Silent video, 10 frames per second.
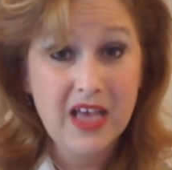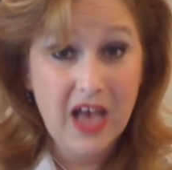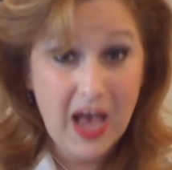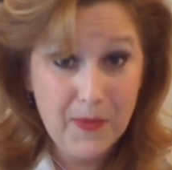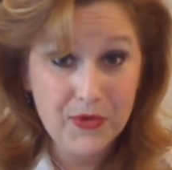
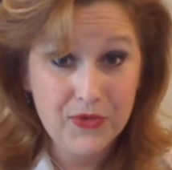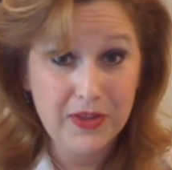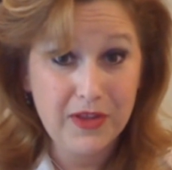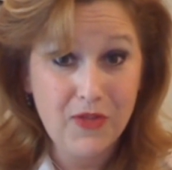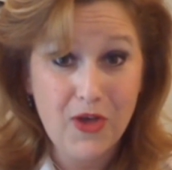I
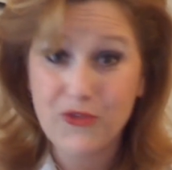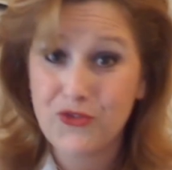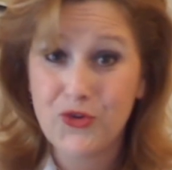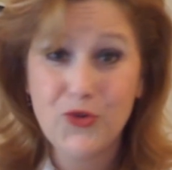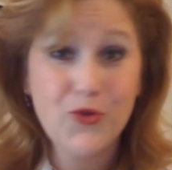personally have
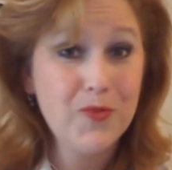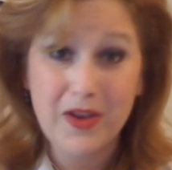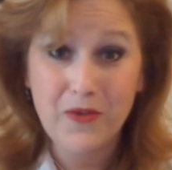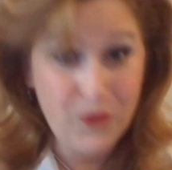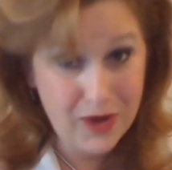lost too
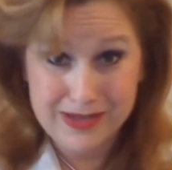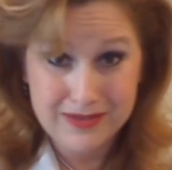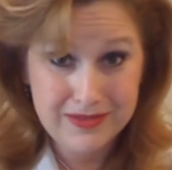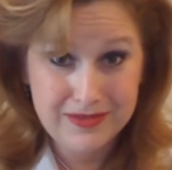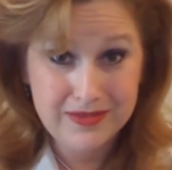many
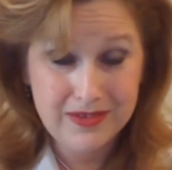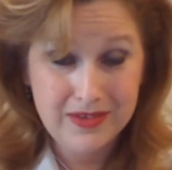friends,